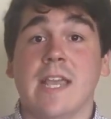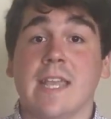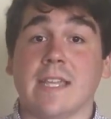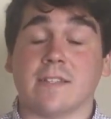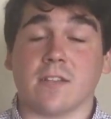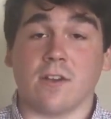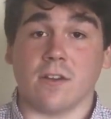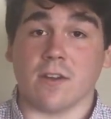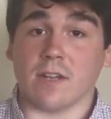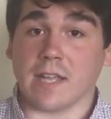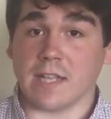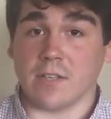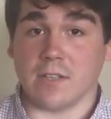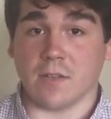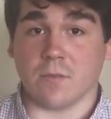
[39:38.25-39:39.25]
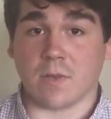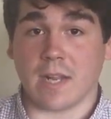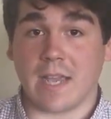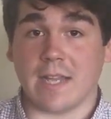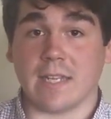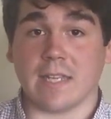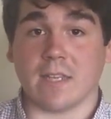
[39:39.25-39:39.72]
It's hard like you did what
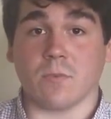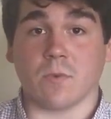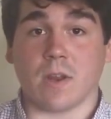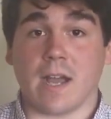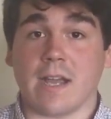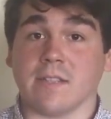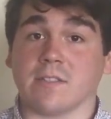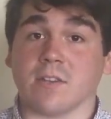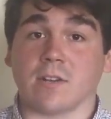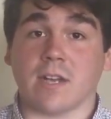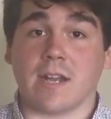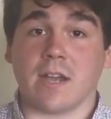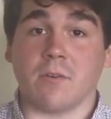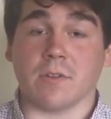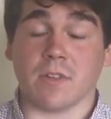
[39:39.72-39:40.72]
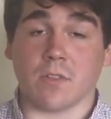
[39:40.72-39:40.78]
I did where I started out